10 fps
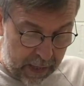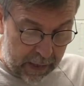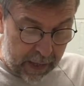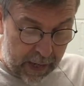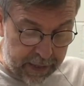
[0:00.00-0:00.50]

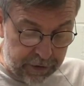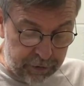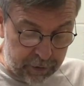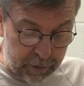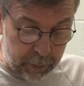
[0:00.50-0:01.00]
I used
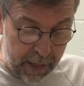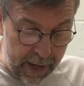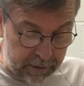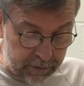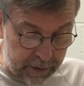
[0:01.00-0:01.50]
the black
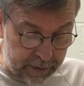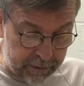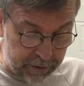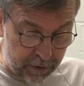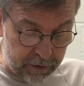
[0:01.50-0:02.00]
thread, the
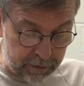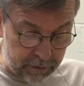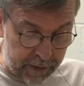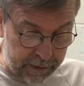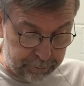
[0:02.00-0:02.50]
dark
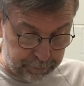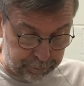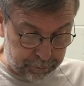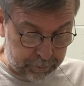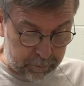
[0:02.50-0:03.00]
thread,
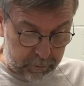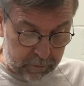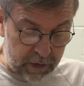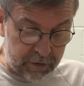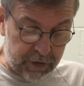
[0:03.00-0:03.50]

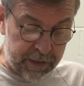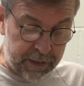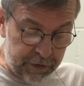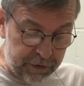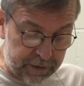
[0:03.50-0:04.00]
so that you
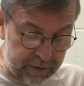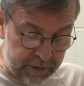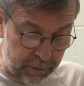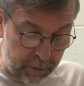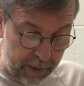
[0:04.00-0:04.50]
could see
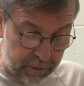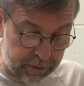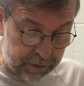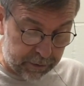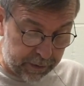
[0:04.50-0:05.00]
what I was
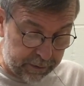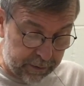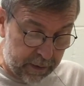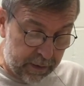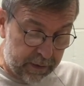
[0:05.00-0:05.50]
doing.
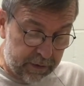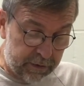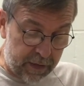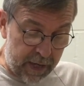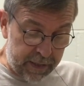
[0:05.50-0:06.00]
So now
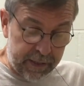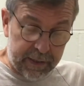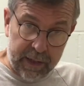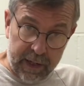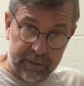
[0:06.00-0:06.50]
you get
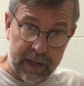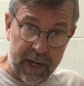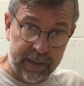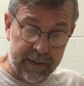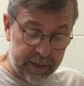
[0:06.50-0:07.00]
kind of an
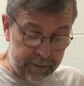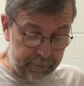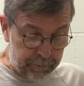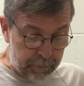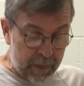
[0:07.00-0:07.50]
idea.
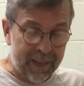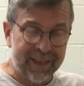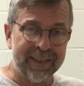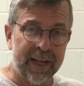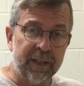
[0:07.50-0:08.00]

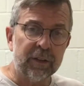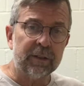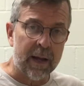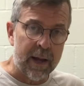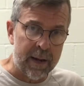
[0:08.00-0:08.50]
Take your
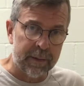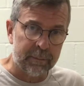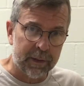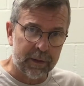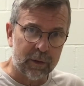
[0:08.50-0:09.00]
time,
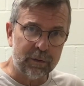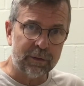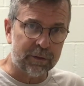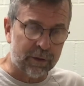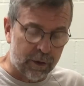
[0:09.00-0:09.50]
go
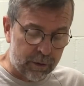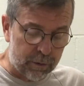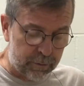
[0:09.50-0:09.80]
slow.